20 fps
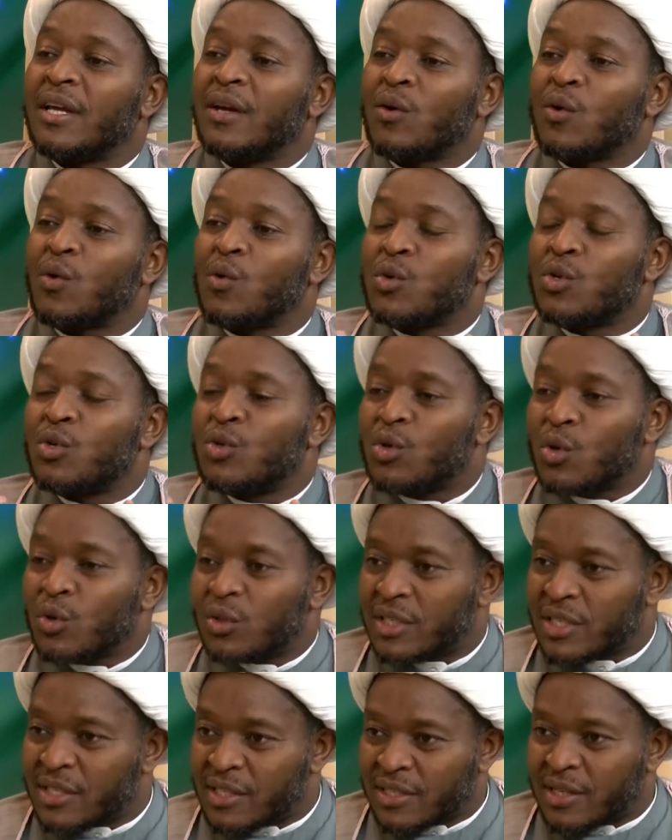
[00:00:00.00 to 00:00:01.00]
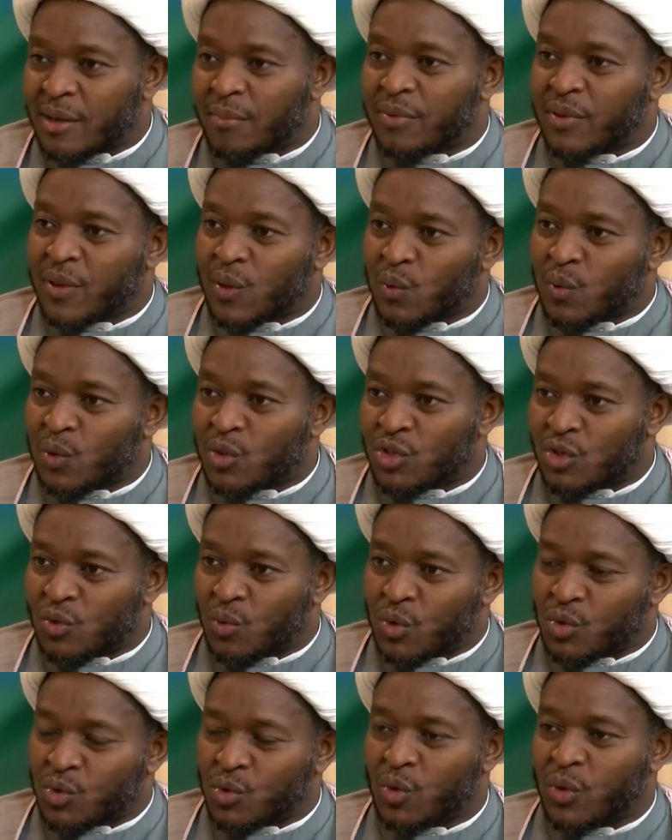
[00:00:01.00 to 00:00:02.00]
could notice something which
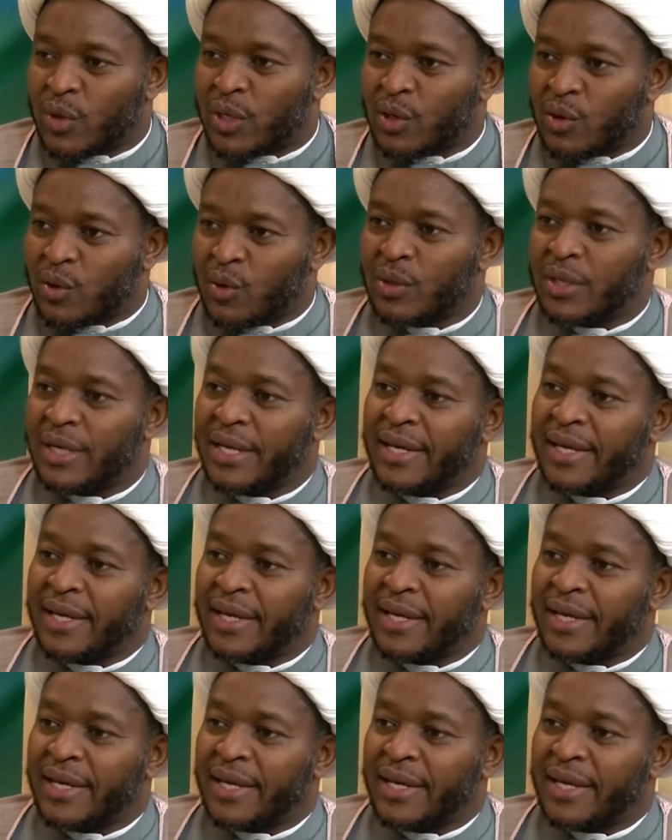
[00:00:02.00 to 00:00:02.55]
was going on.